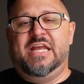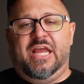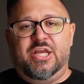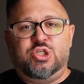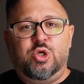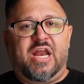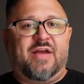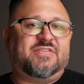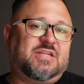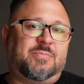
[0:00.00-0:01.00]
is you could
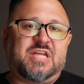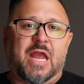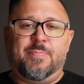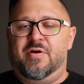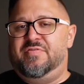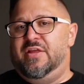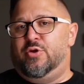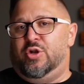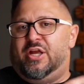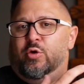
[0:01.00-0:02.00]
have some type of
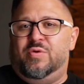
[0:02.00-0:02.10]
either like a